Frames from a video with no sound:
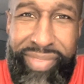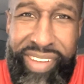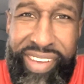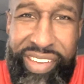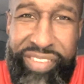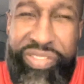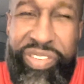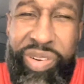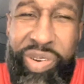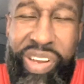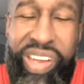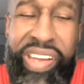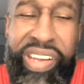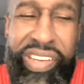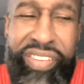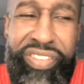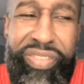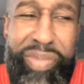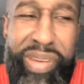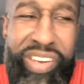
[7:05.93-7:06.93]
It still
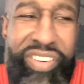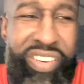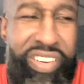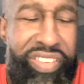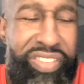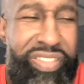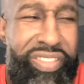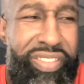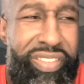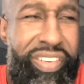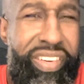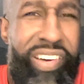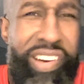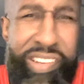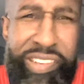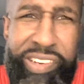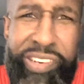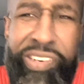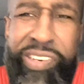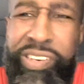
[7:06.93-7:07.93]
gets to me just a
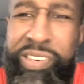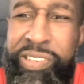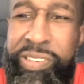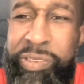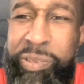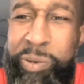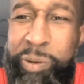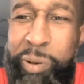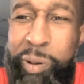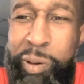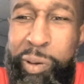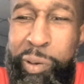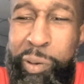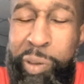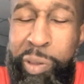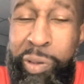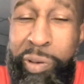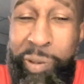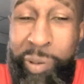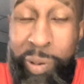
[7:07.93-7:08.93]

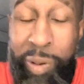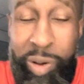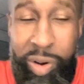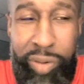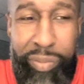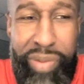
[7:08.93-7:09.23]
little